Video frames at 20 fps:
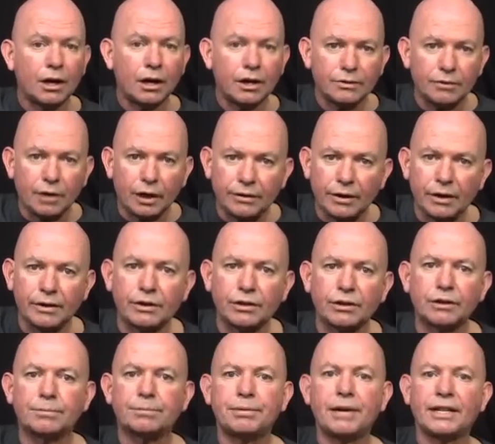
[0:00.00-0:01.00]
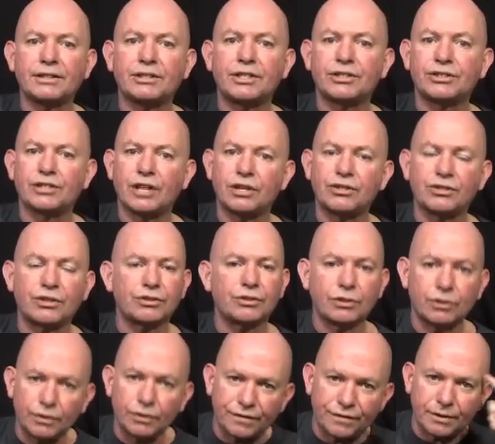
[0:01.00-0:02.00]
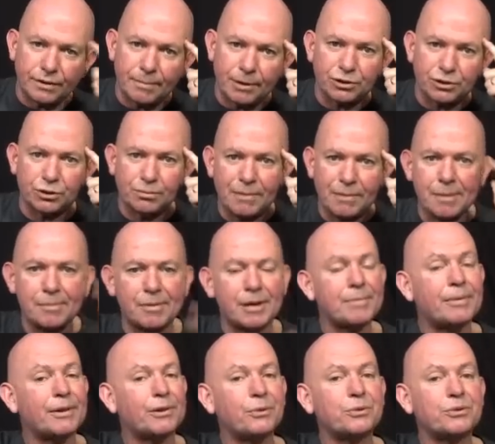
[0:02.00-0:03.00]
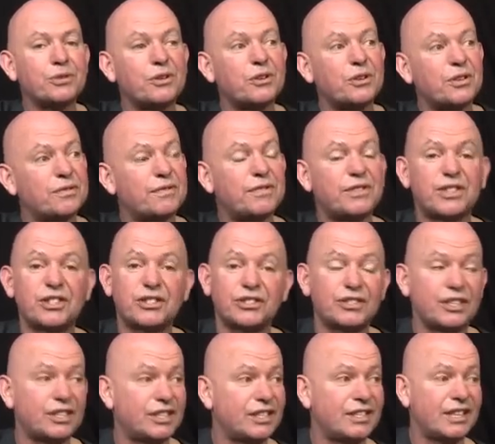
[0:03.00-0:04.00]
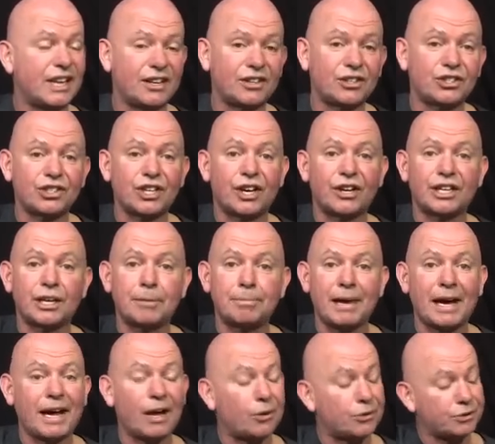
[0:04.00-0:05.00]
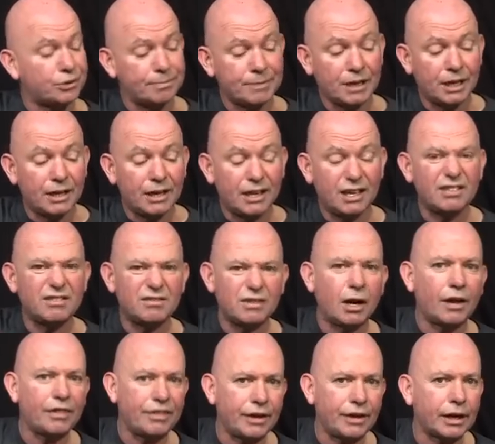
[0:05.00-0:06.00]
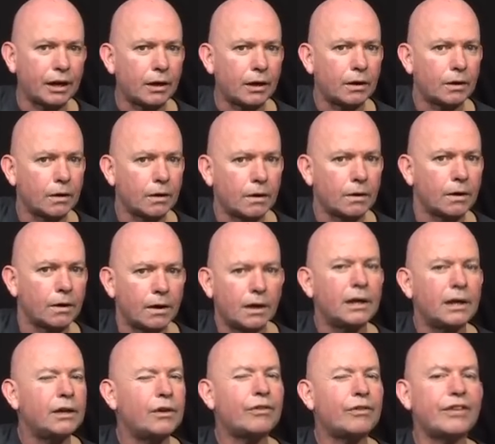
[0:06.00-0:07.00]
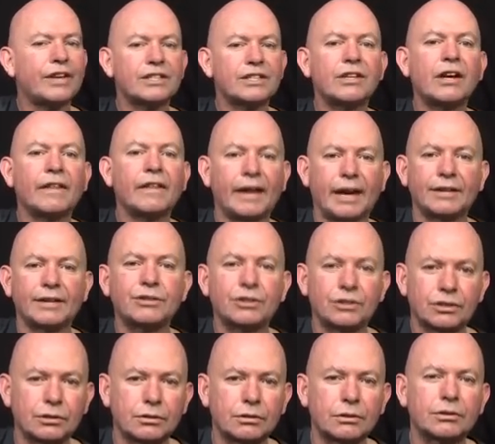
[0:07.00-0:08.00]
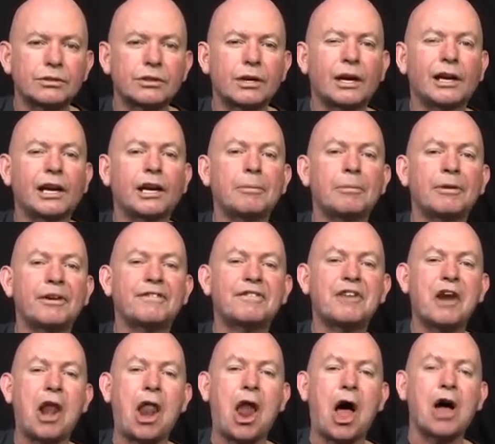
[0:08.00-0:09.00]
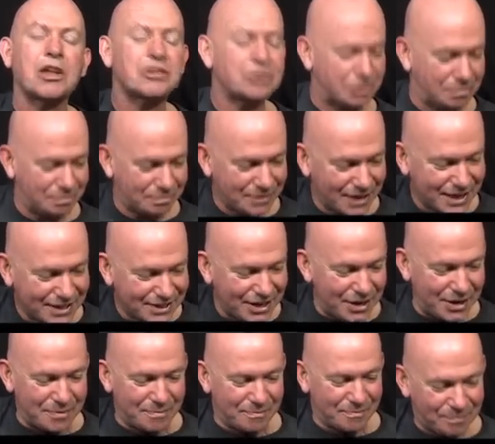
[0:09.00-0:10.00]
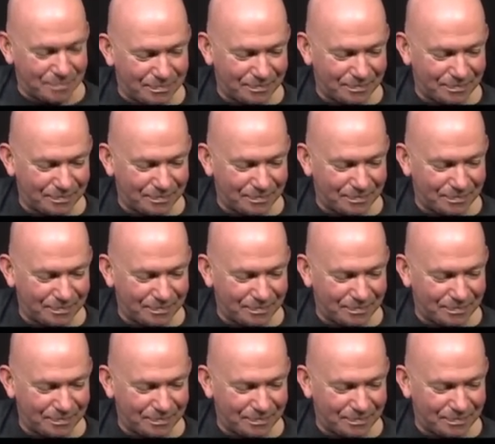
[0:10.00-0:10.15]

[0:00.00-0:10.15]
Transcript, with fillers: I know they're good practice sessions and good for your muscle memory, but they're also good for just sitting down and showing your pals. And I think little things like that just show a little bit of class. So.